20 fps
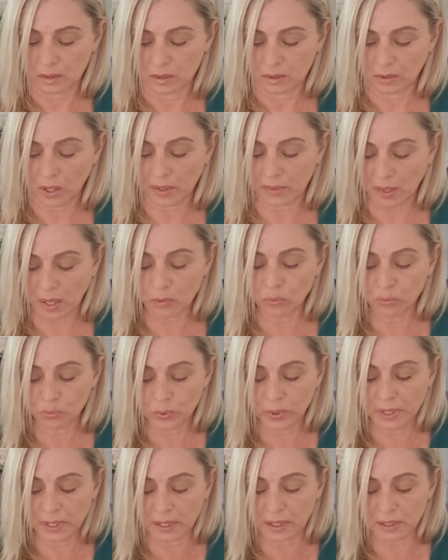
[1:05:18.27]
Like they
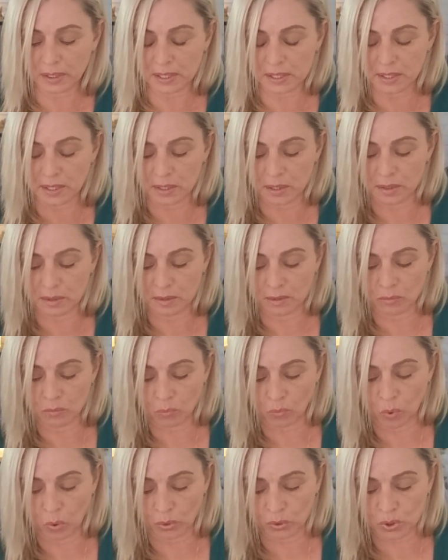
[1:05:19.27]
really did
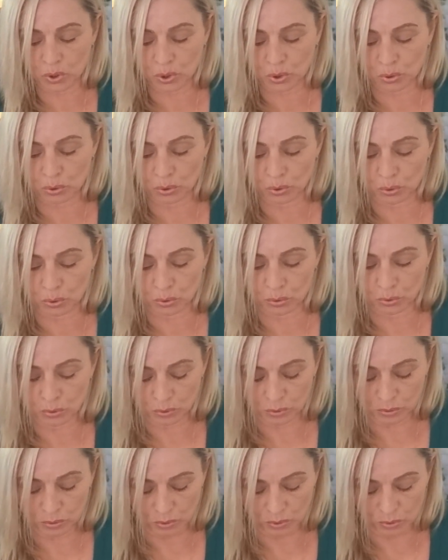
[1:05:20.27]
want to,
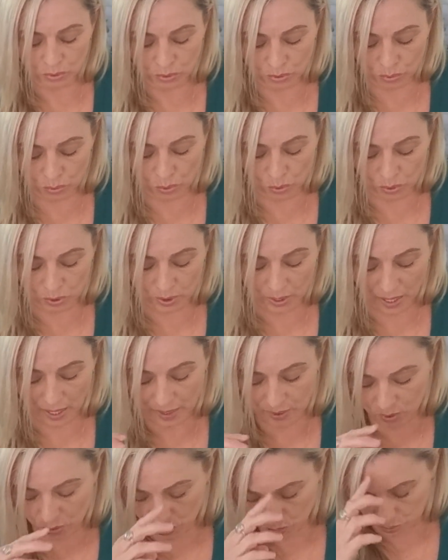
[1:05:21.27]
thought
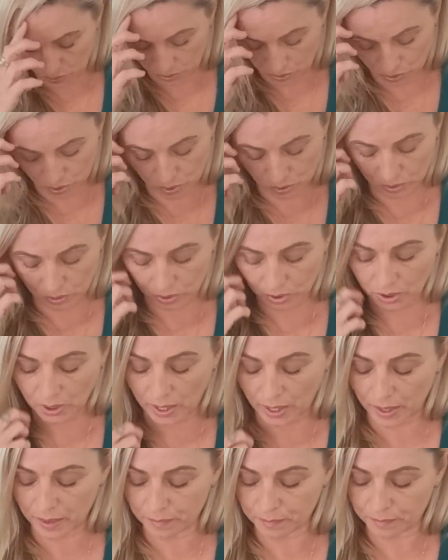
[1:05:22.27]
they could,
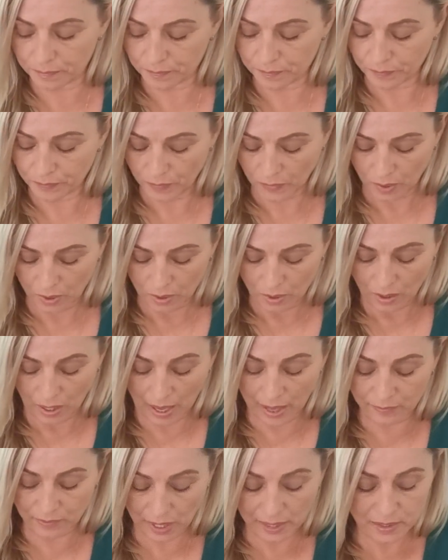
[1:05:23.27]
yeah.
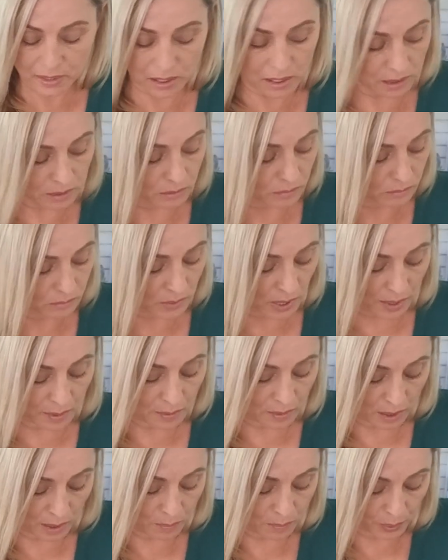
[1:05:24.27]
And they did.
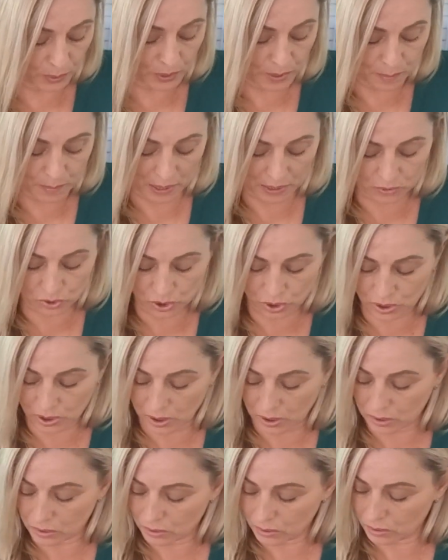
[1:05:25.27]
They pretty much
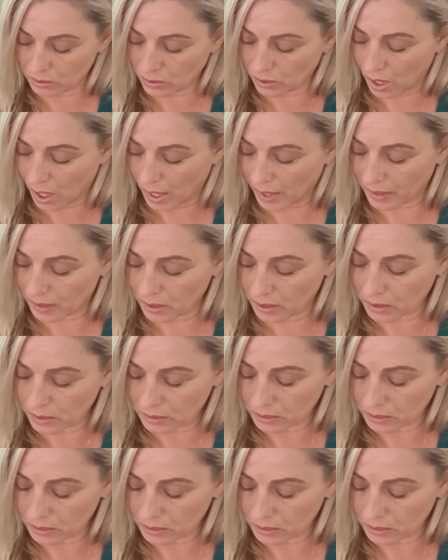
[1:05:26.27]
did. Like,